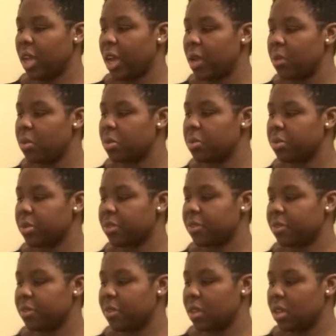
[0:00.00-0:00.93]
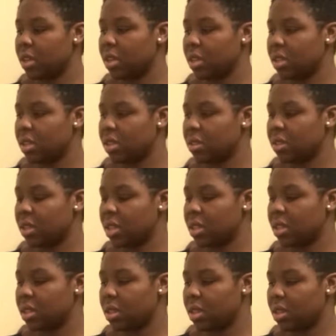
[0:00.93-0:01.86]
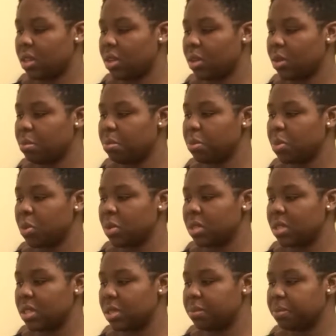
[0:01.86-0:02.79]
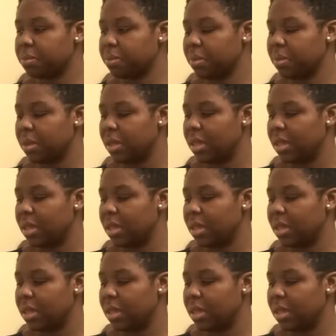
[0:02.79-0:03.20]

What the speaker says: I would prefer, I think, Mortem.